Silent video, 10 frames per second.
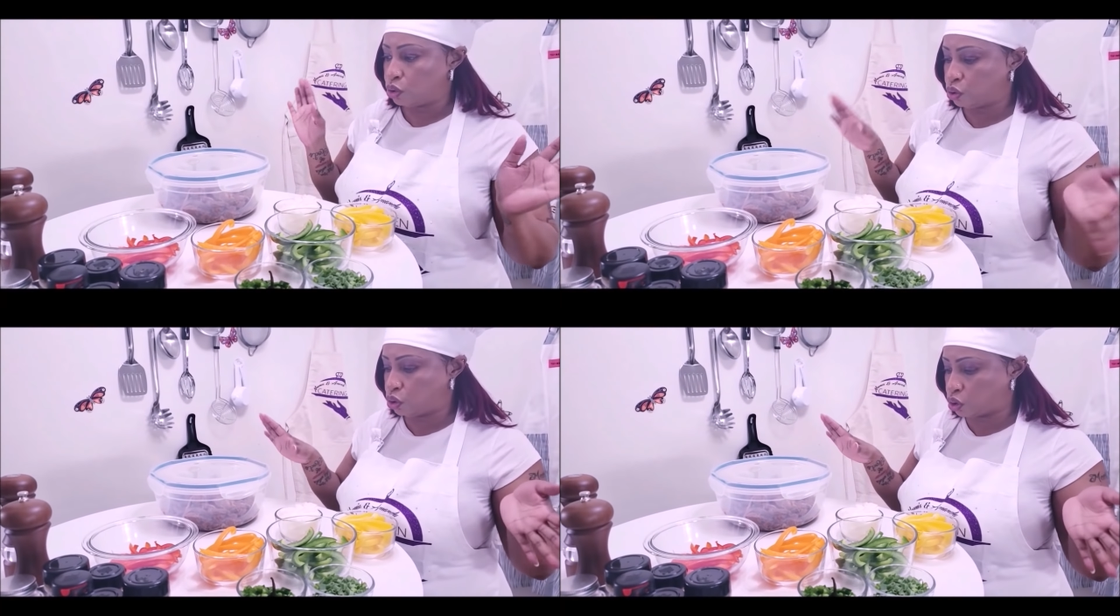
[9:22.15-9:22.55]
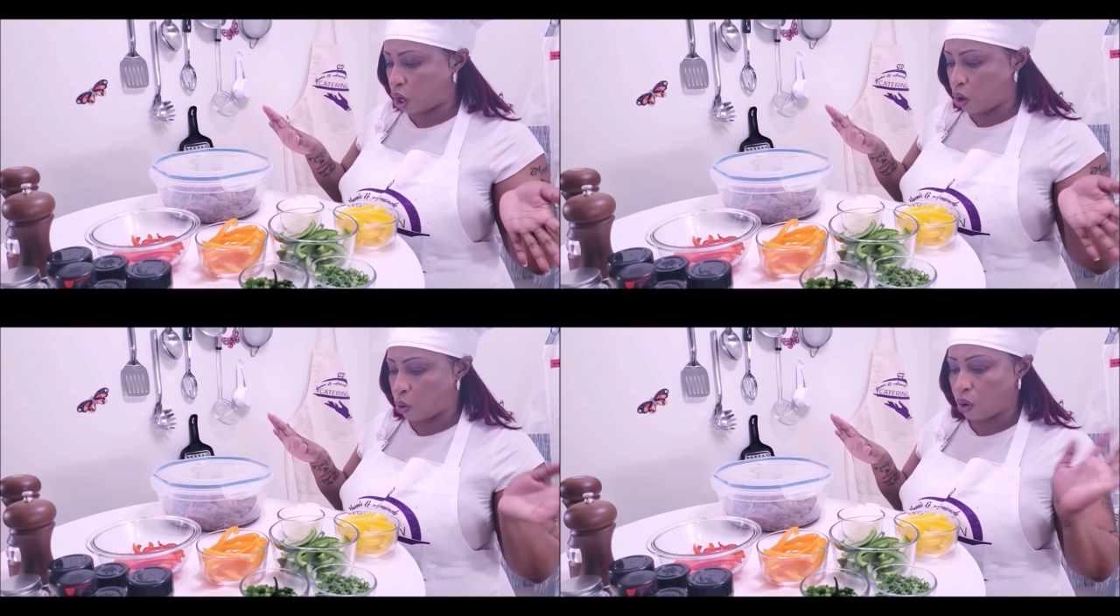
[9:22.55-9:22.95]

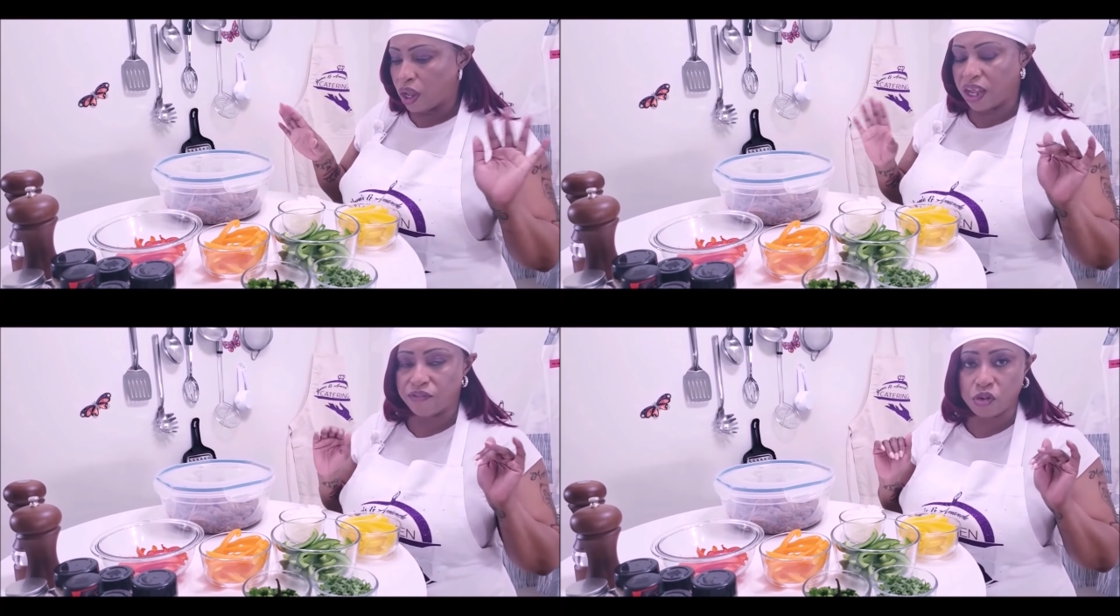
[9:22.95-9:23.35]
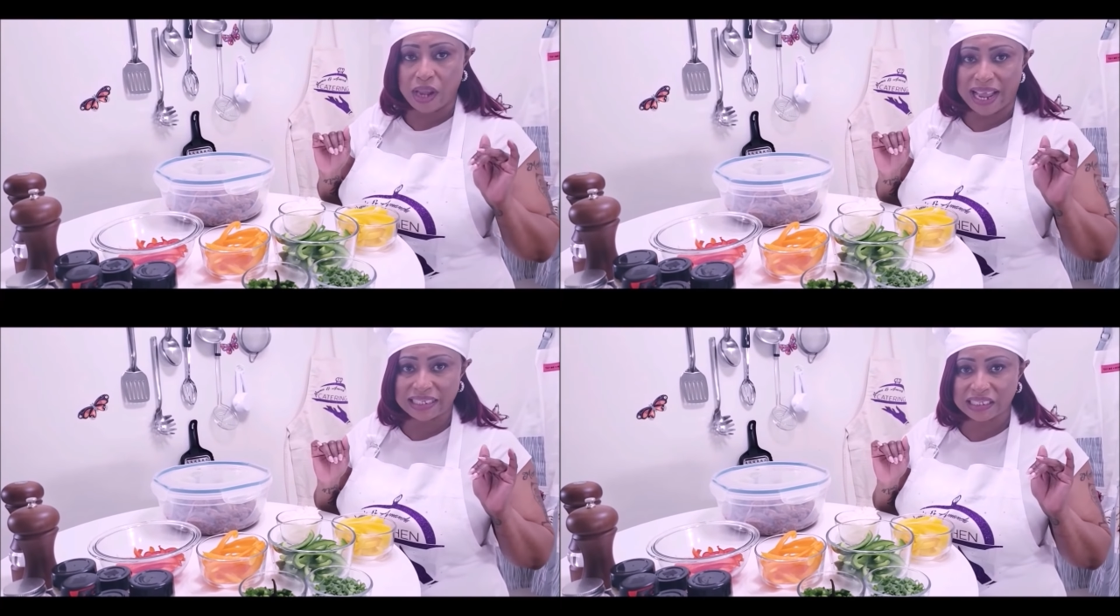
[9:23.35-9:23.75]
So if you
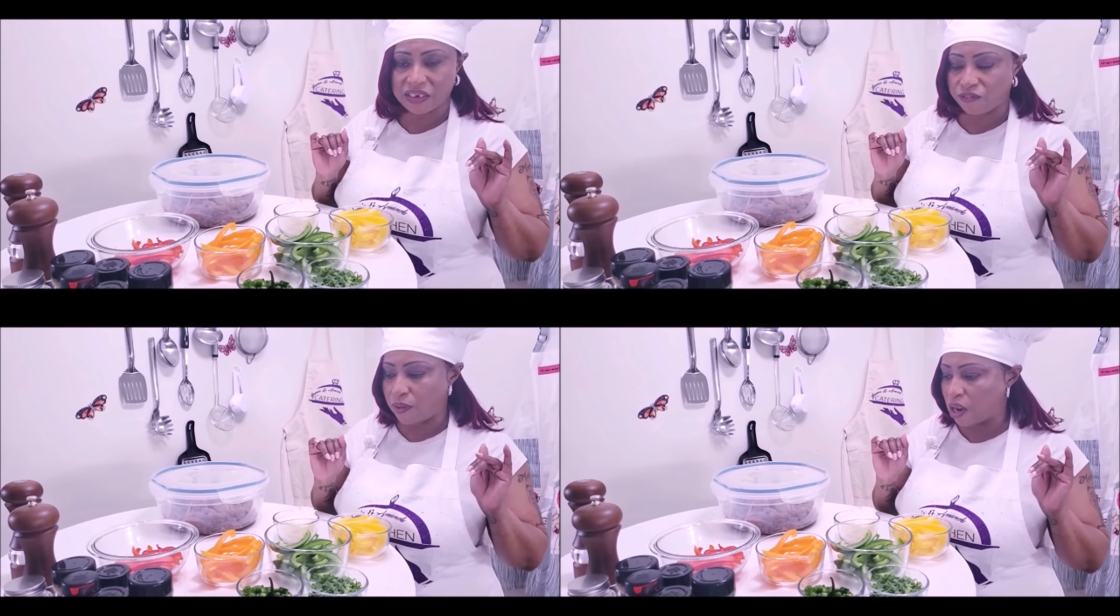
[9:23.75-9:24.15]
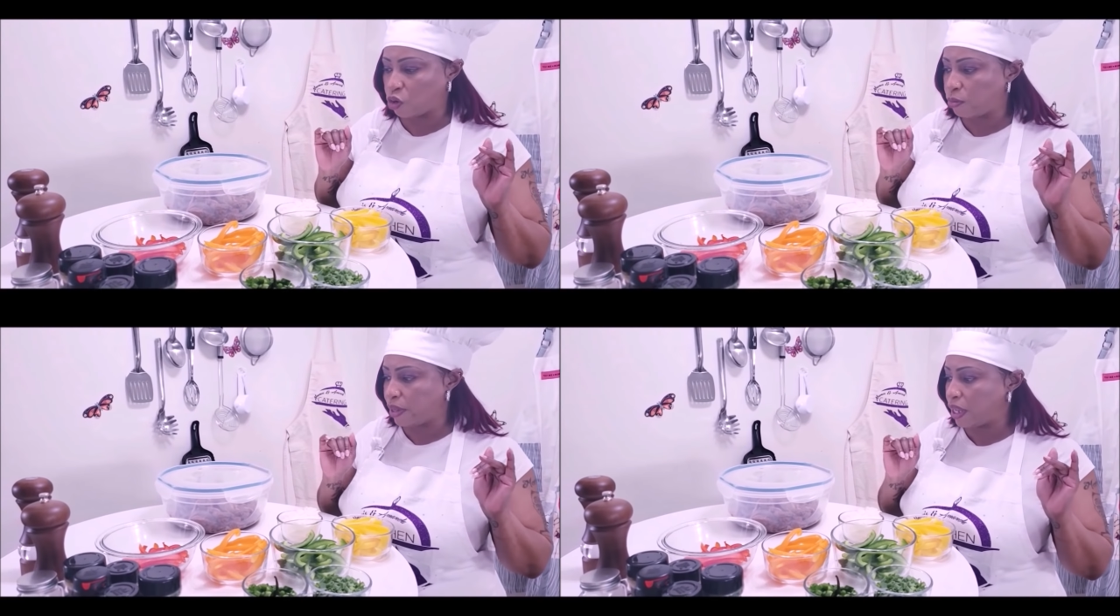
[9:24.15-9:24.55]
guys can
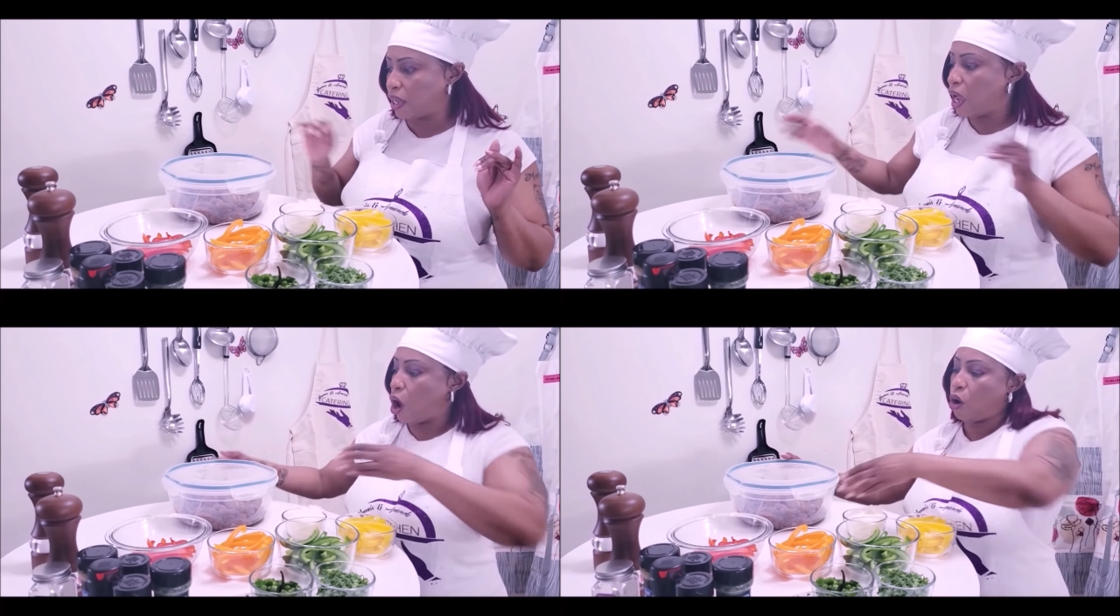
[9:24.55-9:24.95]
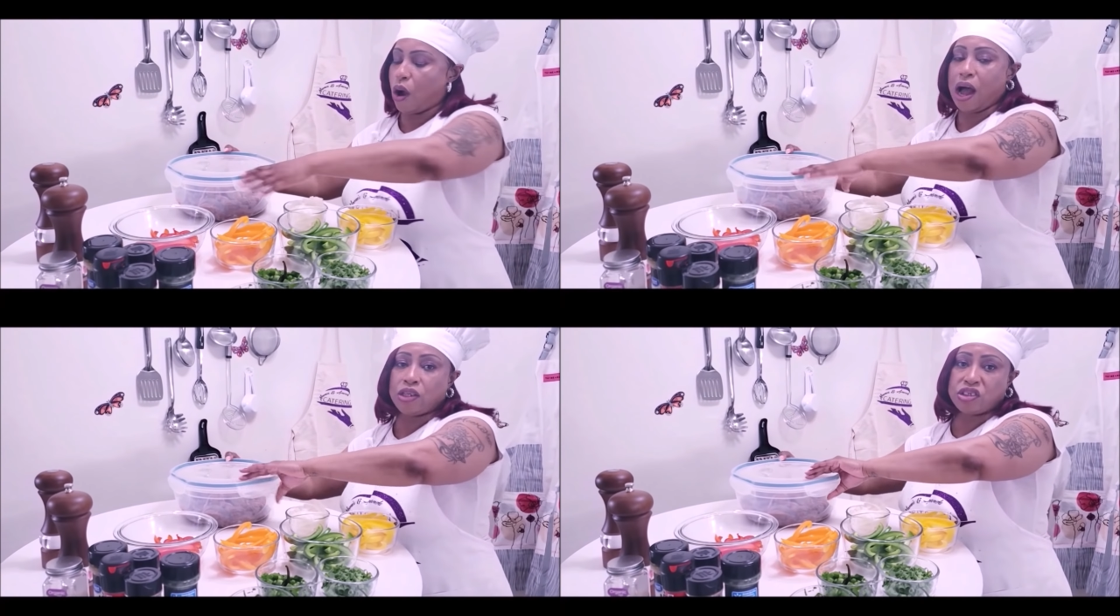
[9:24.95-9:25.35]
follow me. Oh,
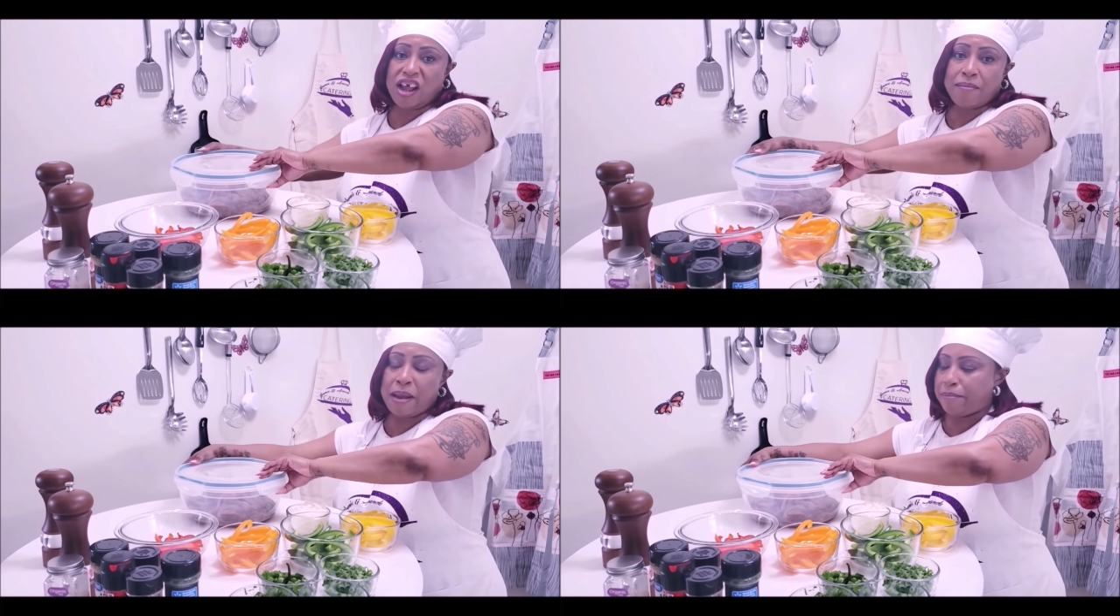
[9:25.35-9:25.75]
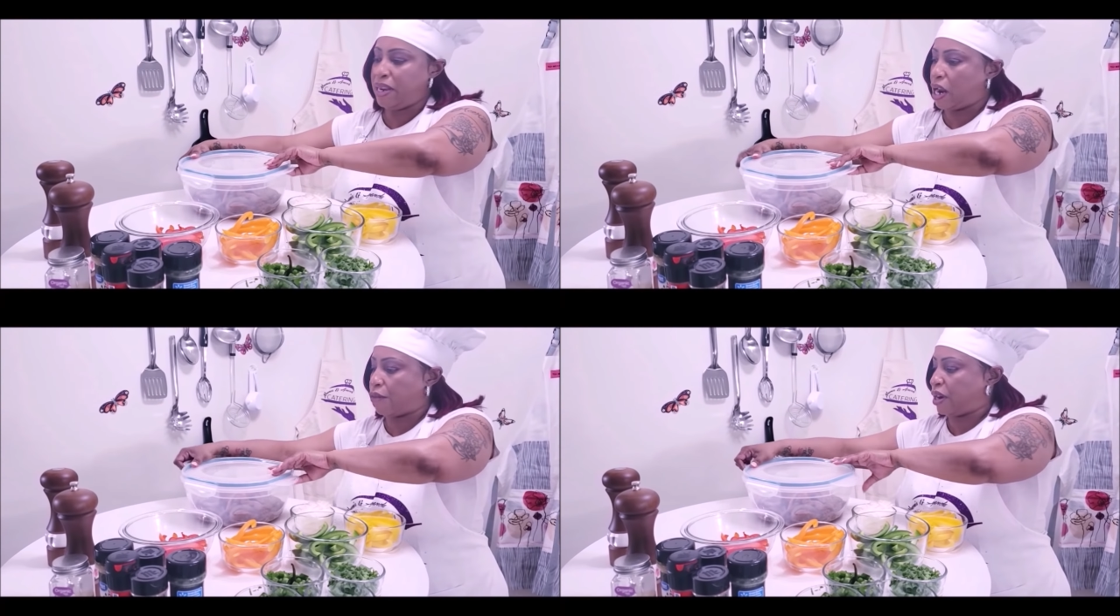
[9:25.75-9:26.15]
I also have my
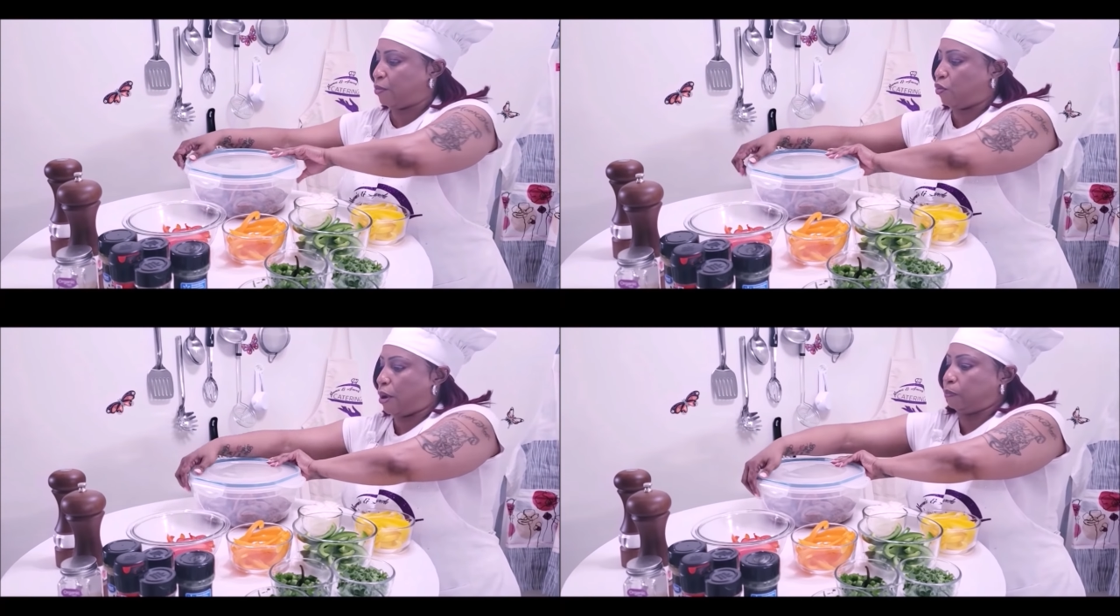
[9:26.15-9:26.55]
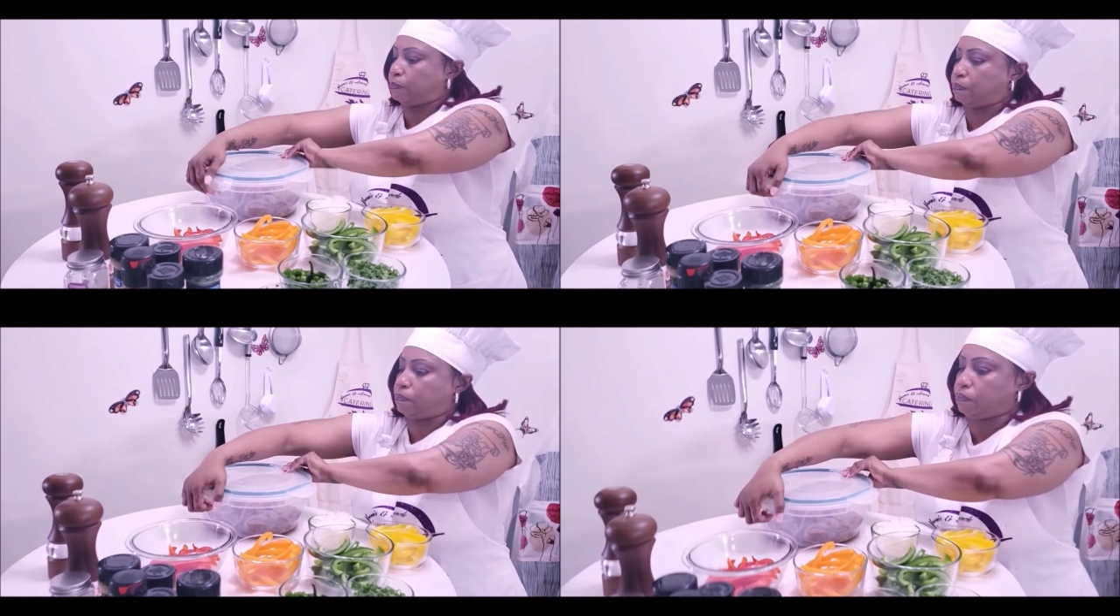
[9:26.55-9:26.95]
meat already prepped.